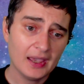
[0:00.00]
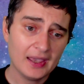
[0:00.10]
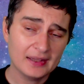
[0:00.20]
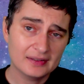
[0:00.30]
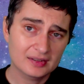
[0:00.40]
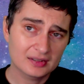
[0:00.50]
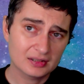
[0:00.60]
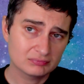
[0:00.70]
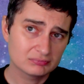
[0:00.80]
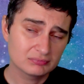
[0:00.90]
it's
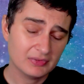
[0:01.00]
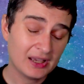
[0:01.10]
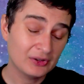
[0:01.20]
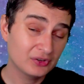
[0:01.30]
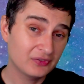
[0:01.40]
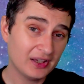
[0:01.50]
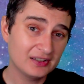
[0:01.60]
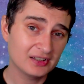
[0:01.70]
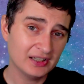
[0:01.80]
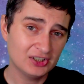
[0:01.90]
house of
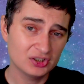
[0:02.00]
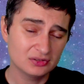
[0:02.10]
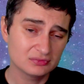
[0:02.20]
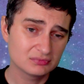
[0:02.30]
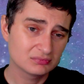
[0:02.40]
isolation,